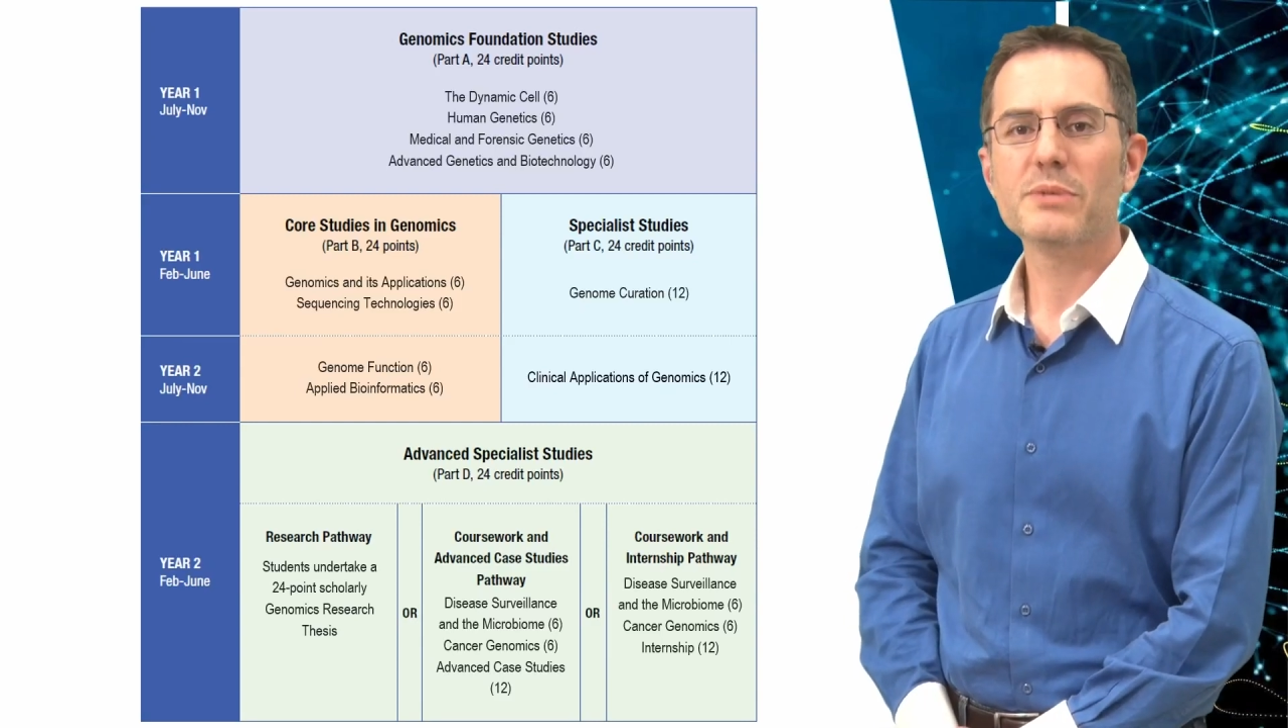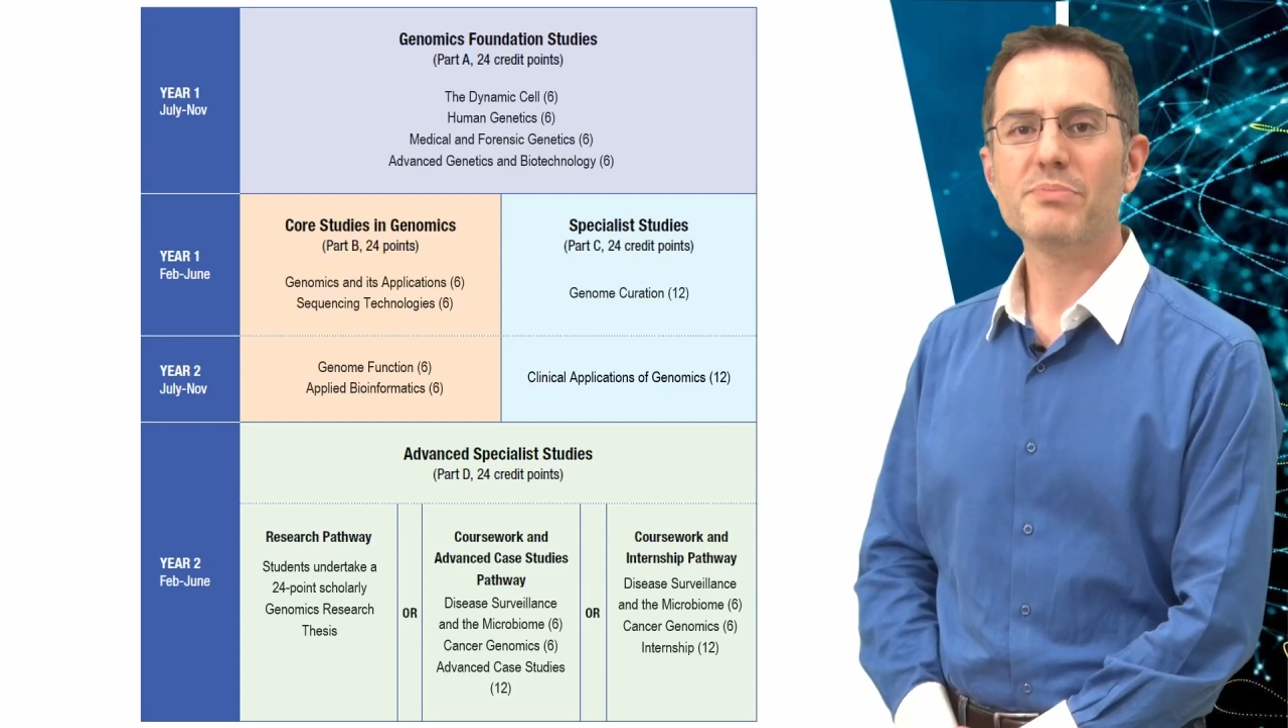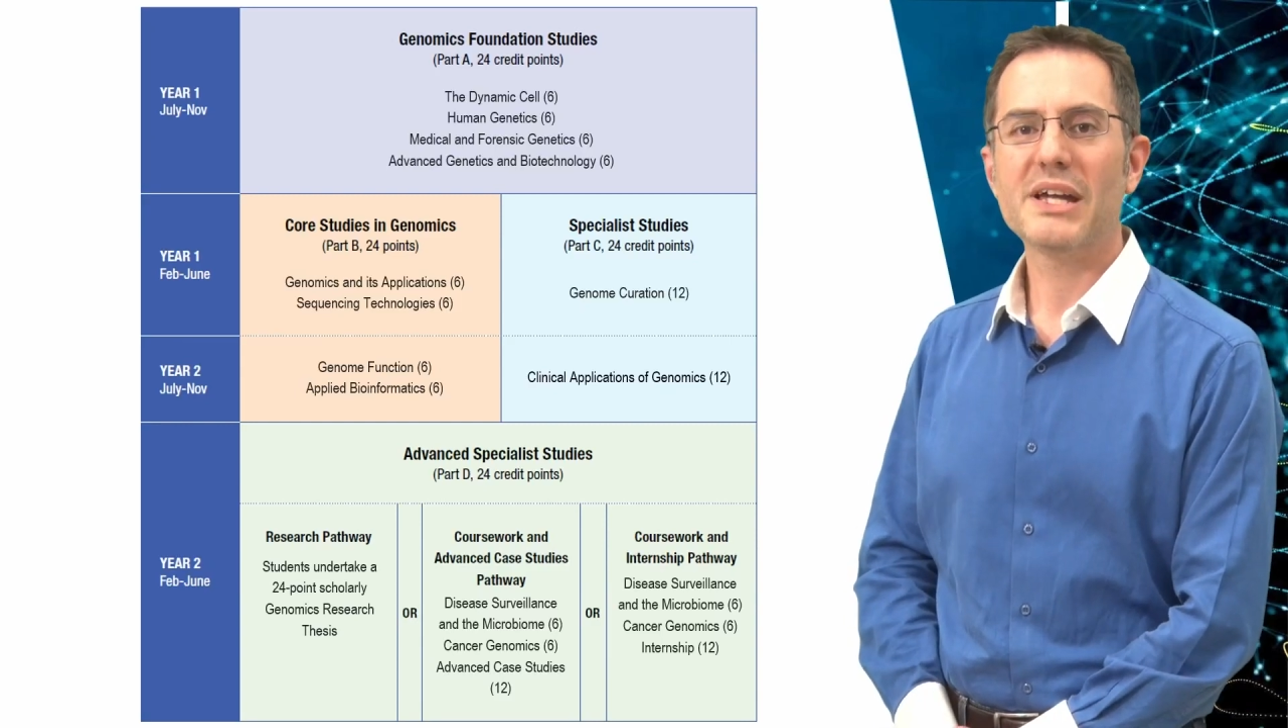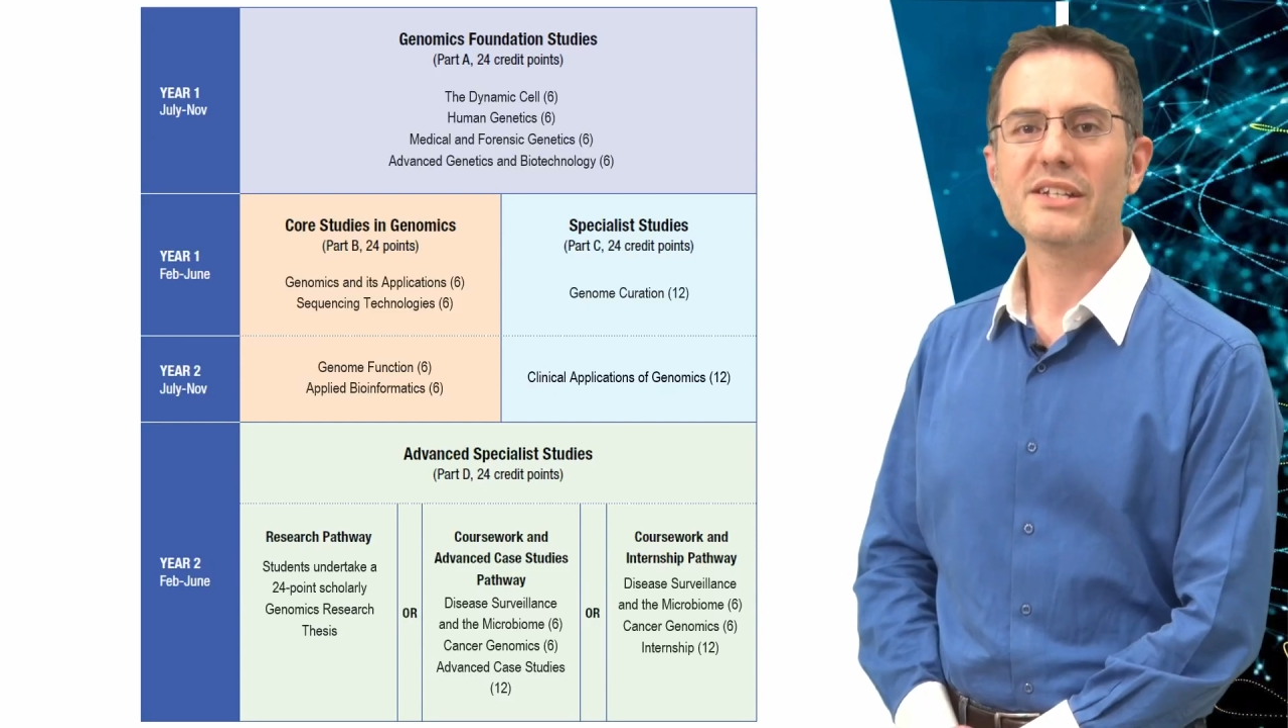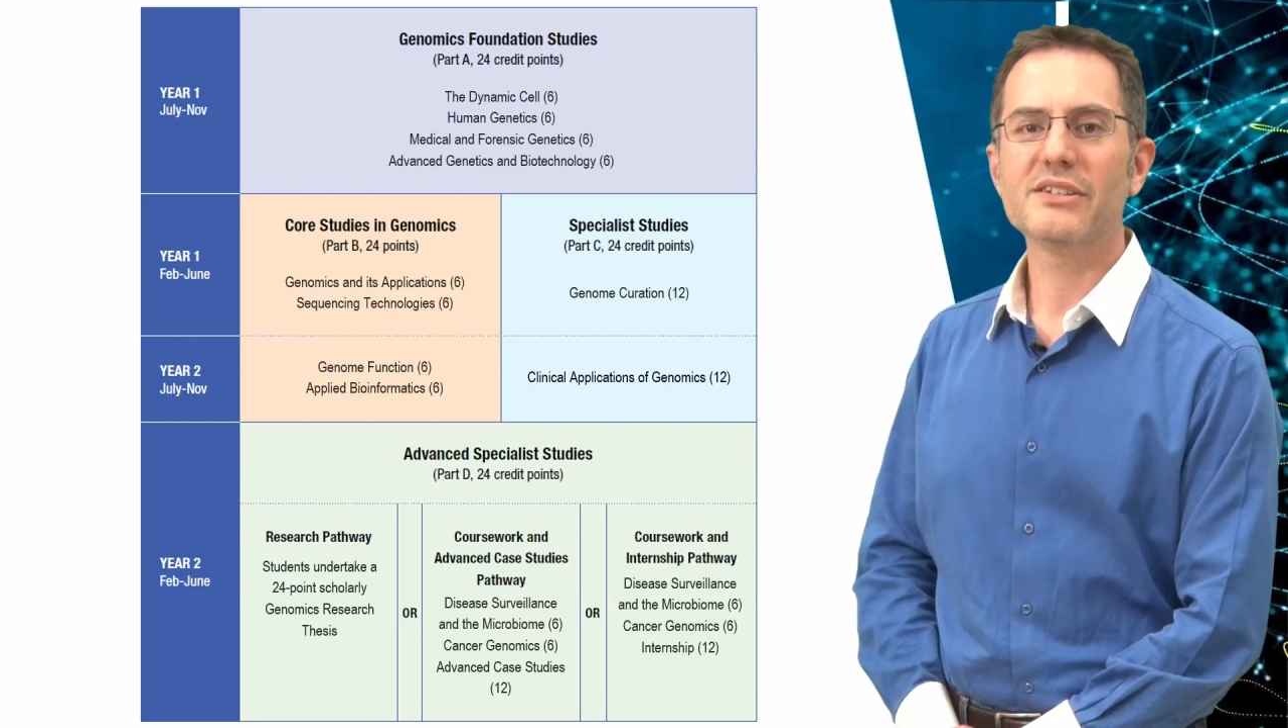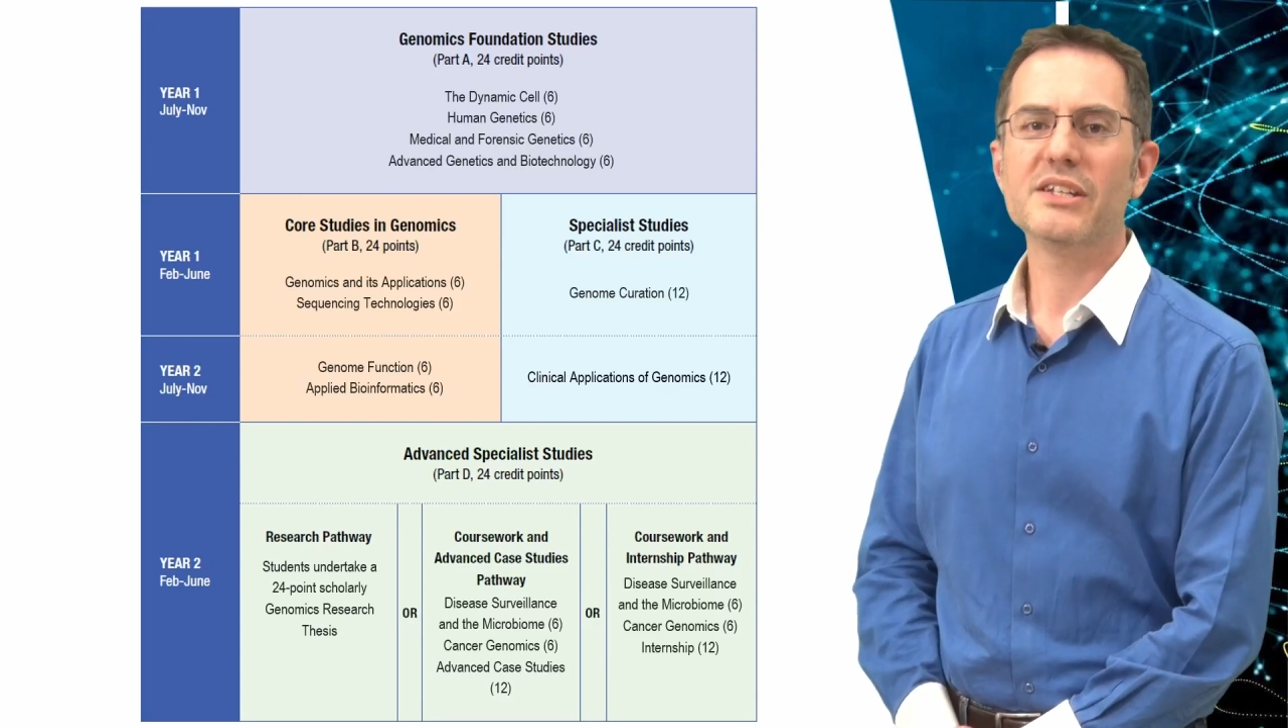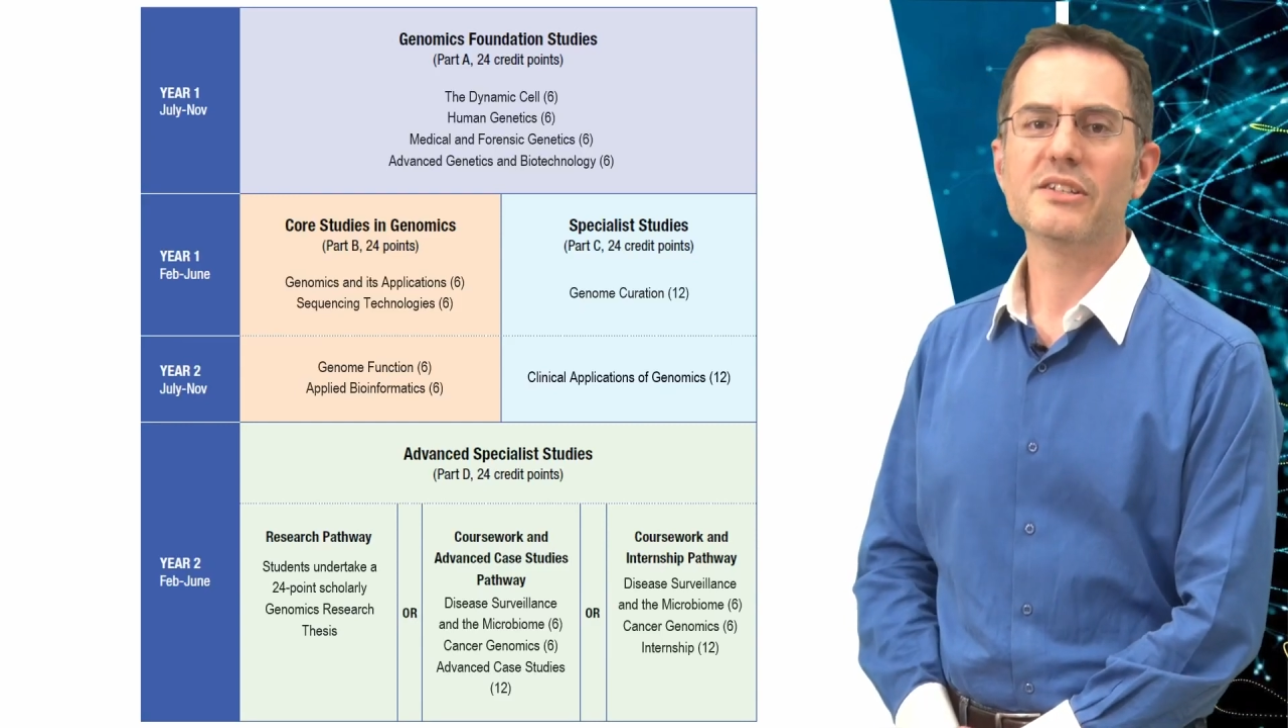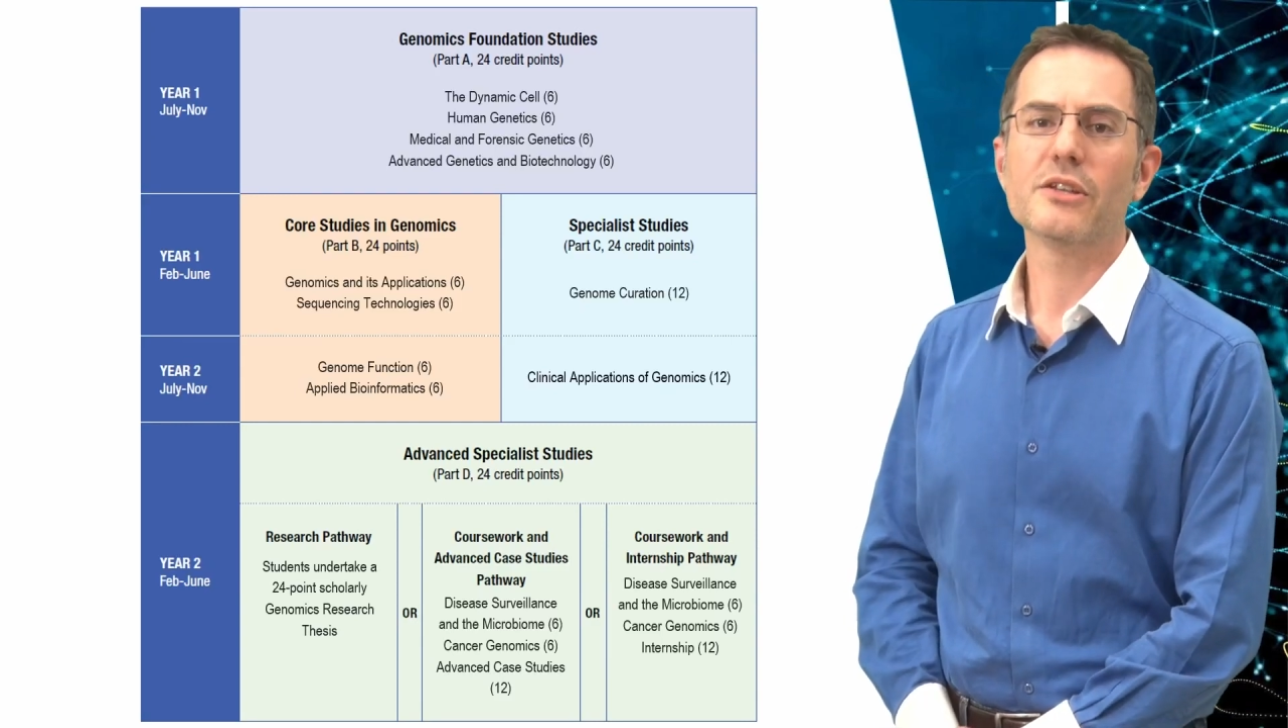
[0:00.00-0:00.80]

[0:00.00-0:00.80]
embedded in a